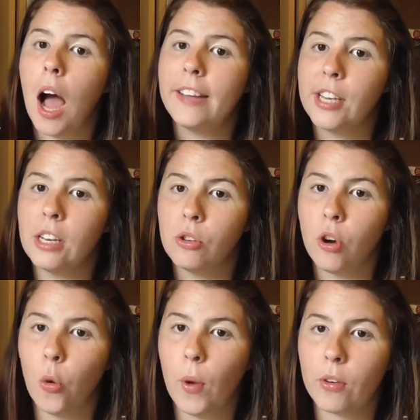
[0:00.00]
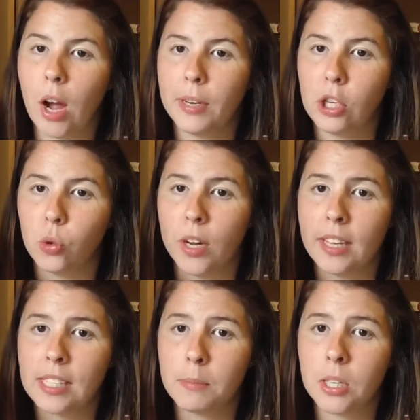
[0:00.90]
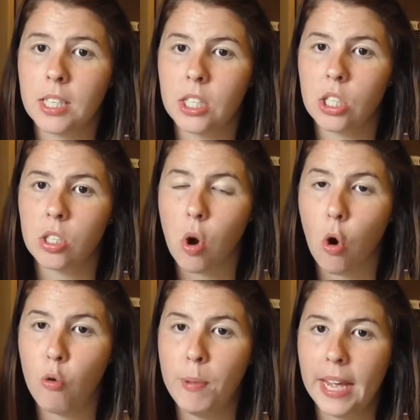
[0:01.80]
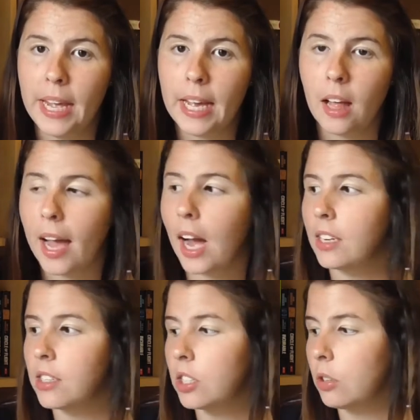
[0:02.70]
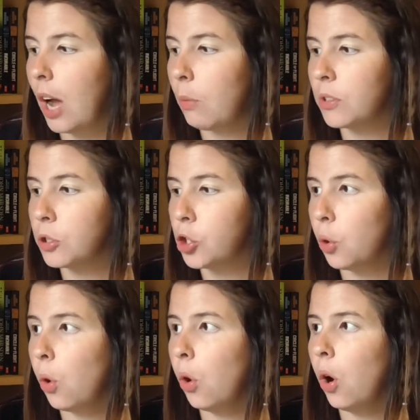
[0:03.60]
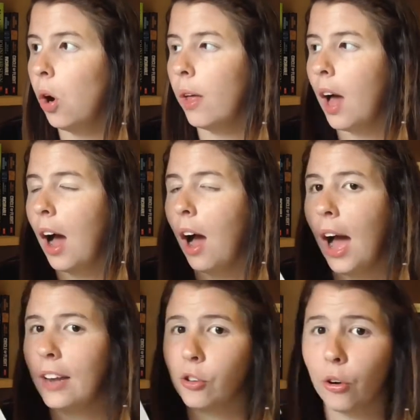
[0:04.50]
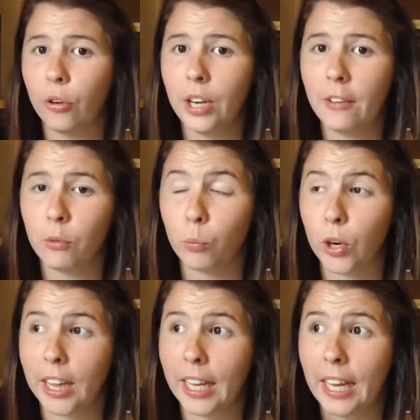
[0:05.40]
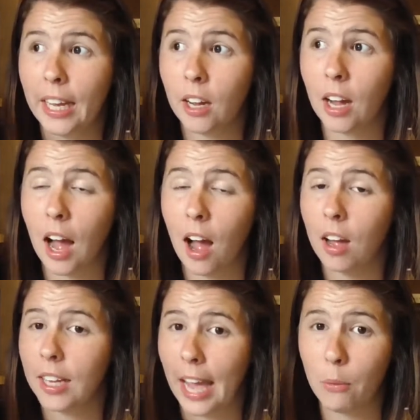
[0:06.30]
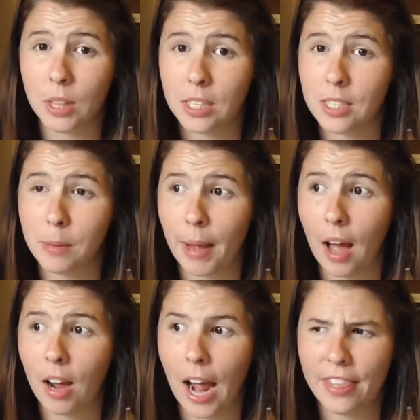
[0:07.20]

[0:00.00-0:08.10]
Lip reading: I didn't know whether I would enjoy this, and because it's so big, I wasn't sure. I don't even really get what this is about.